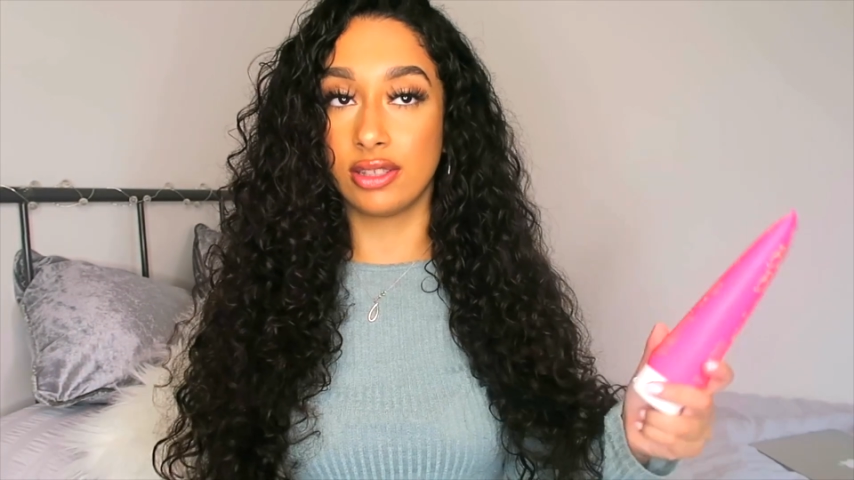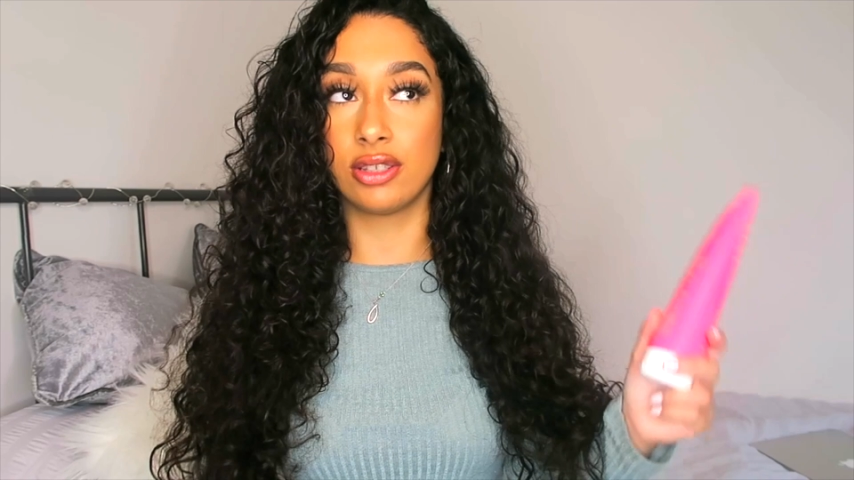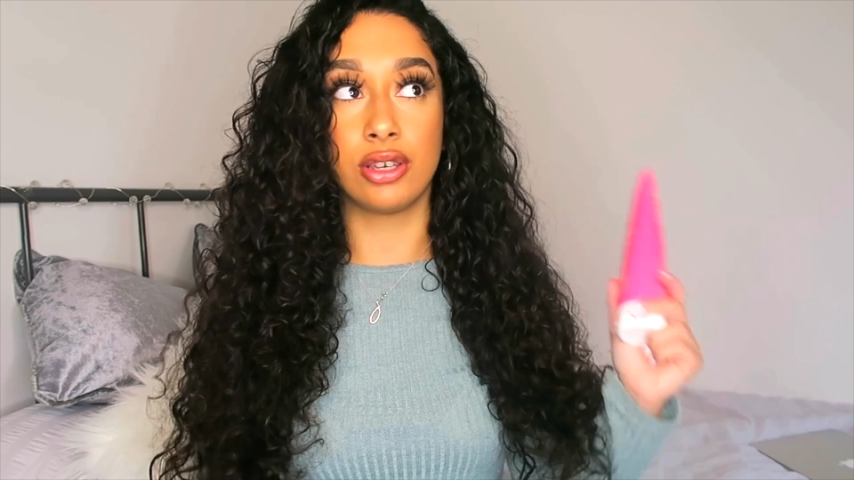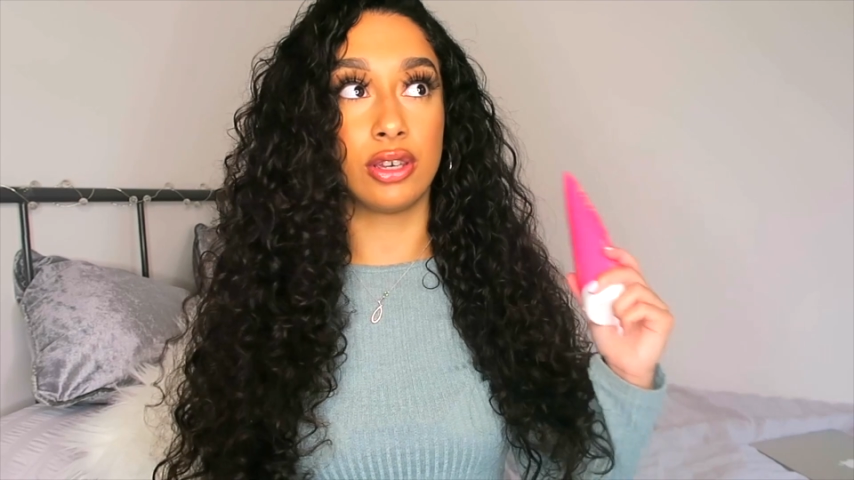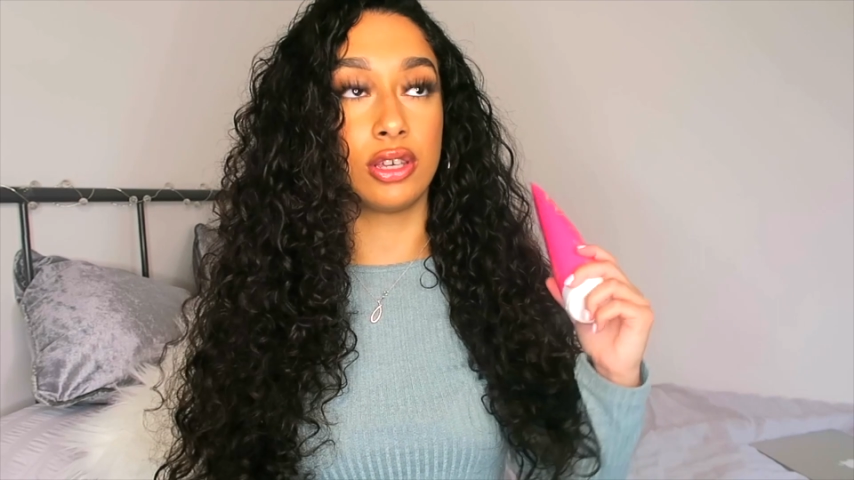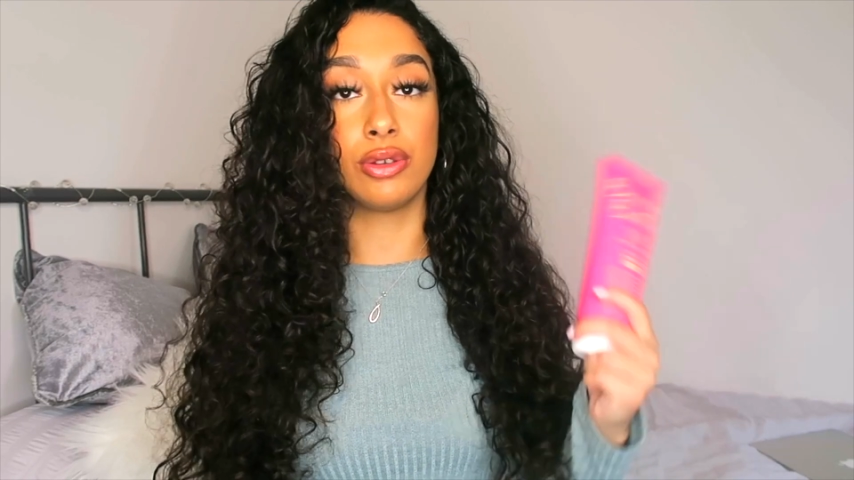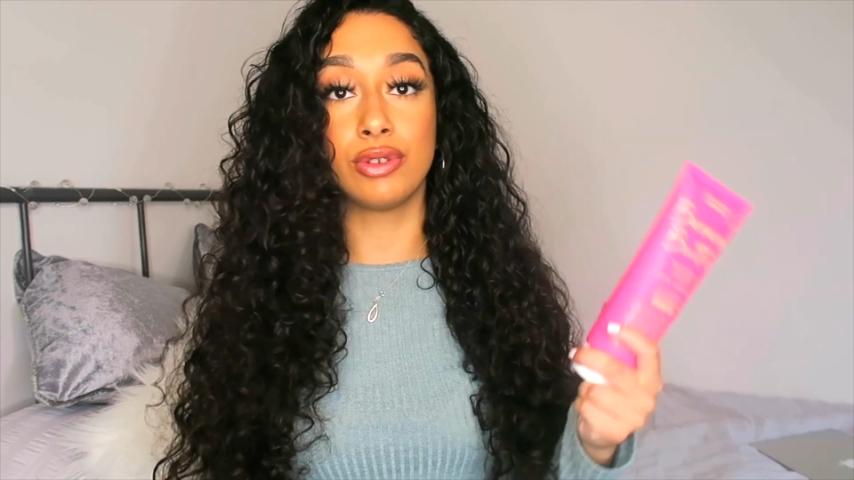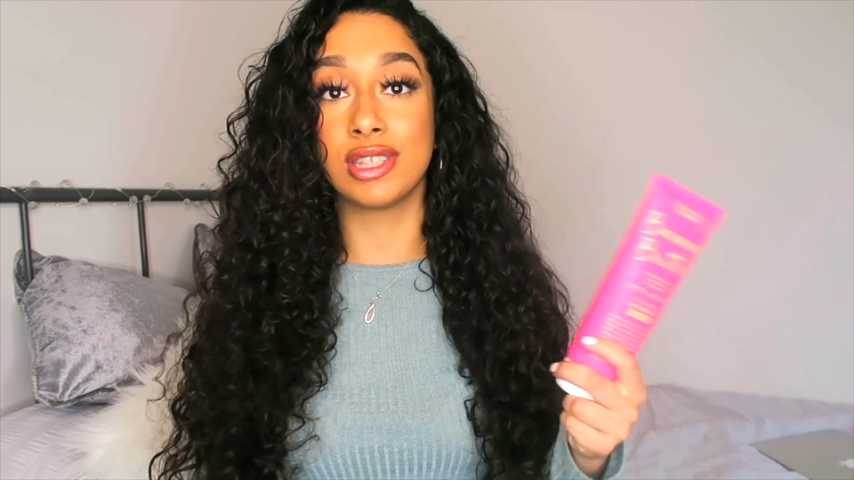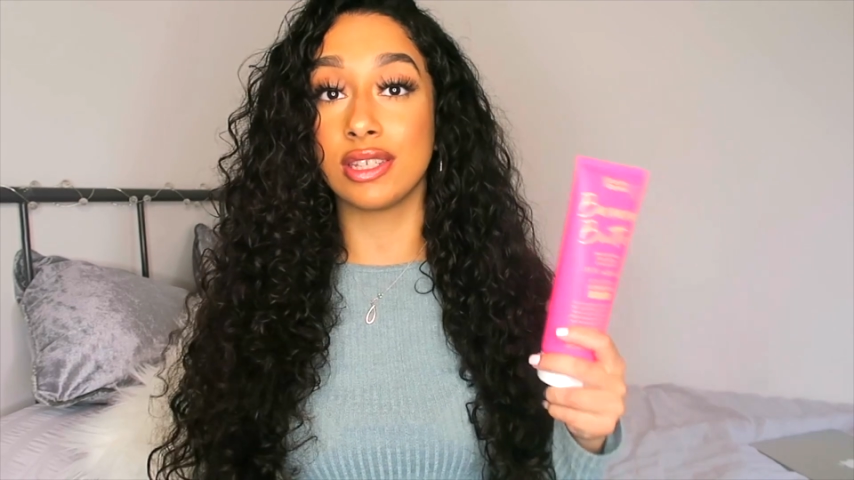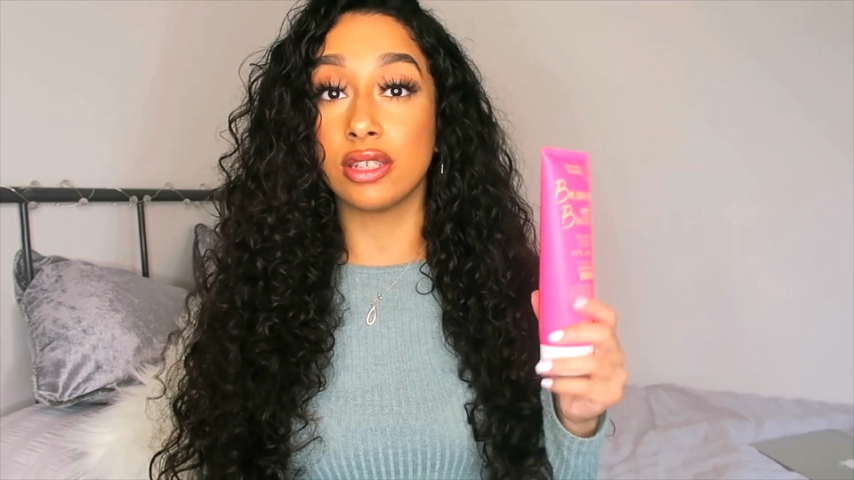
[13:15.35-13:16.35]
to
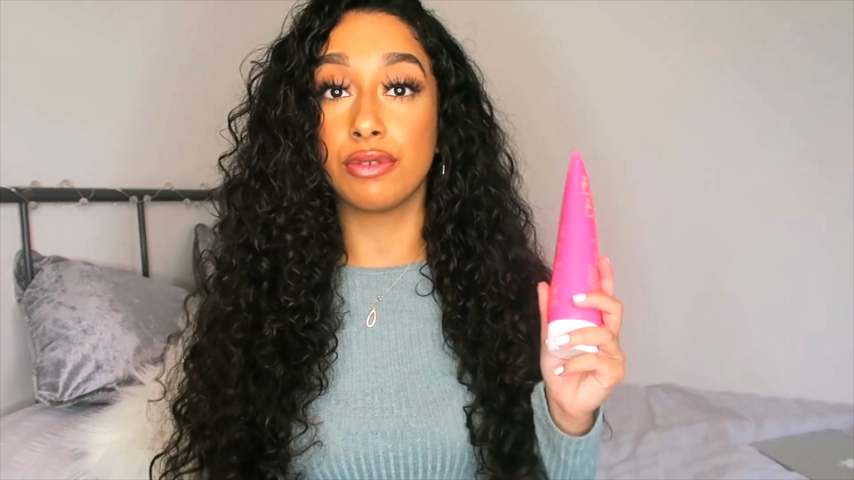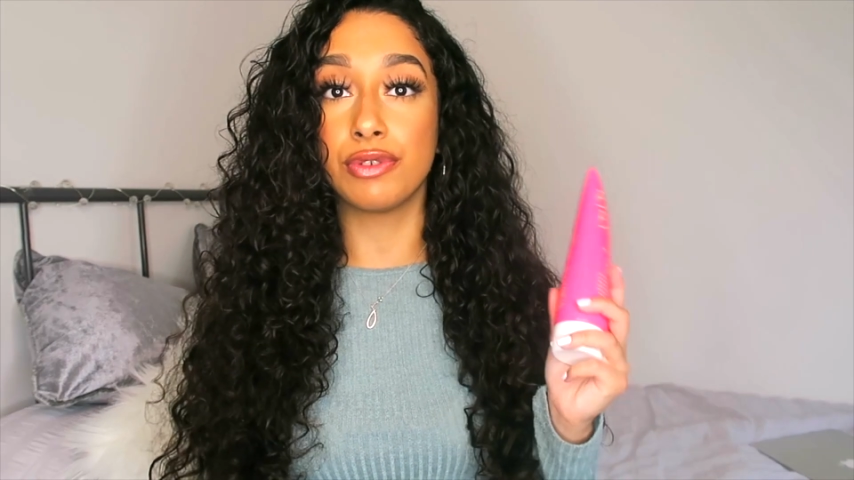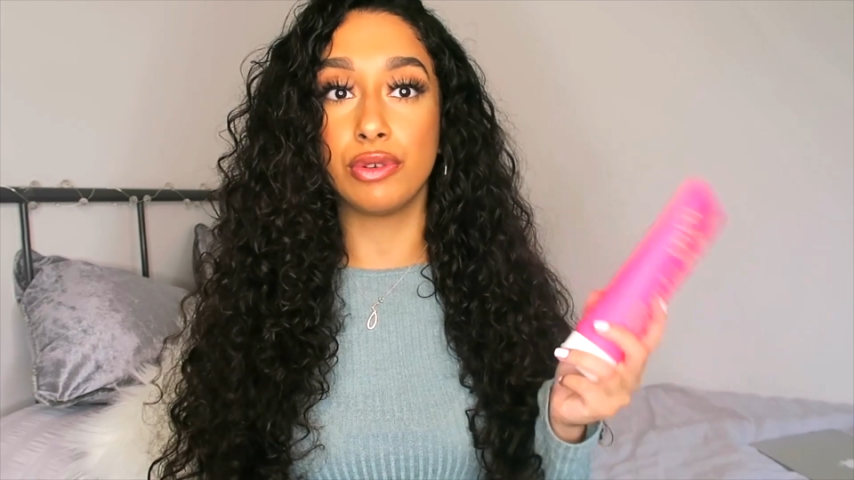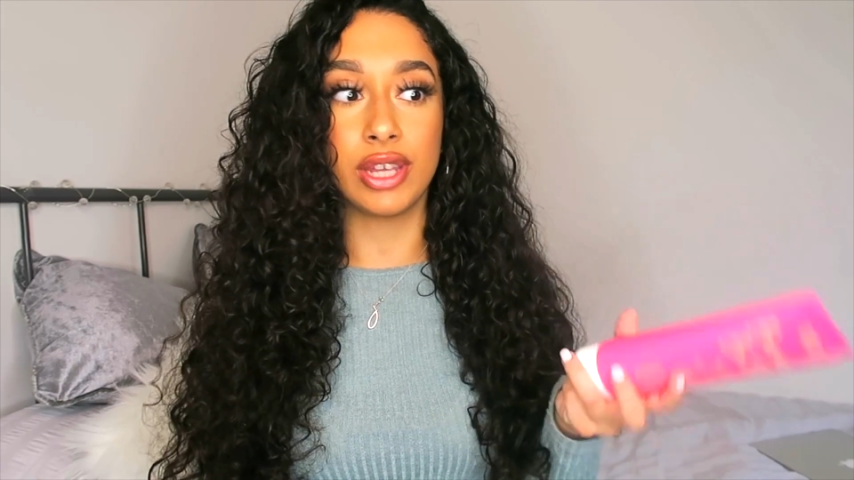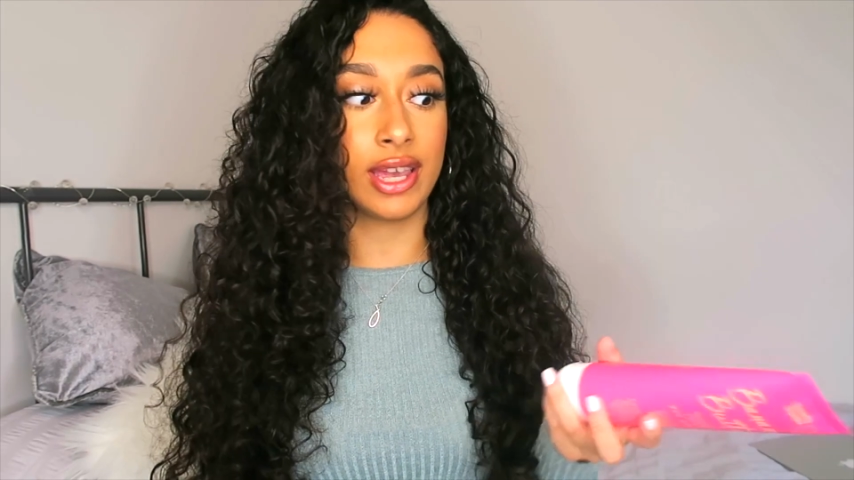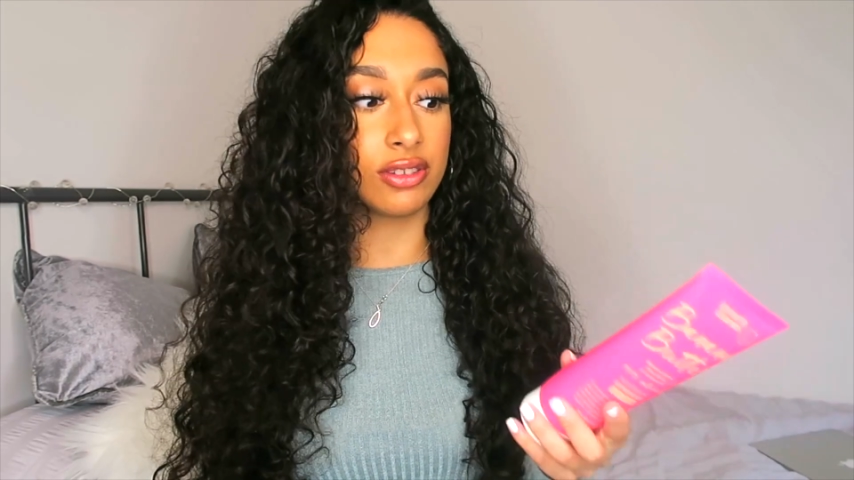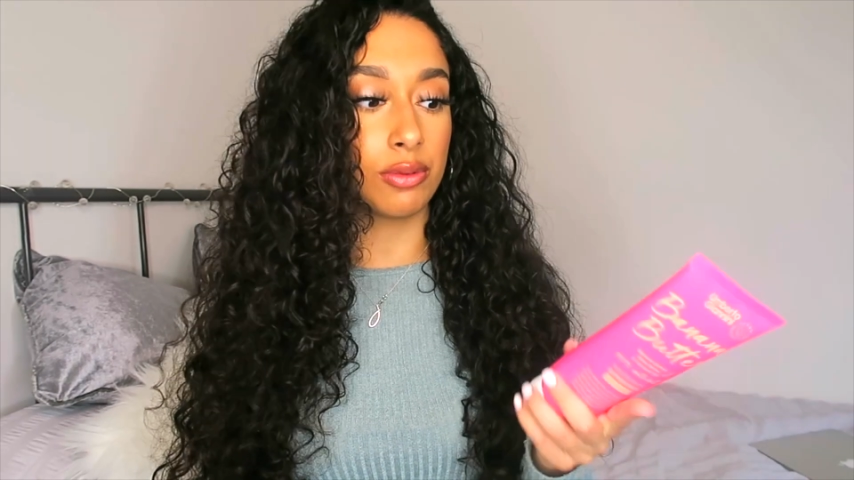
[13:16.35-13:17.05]
use this in a few days.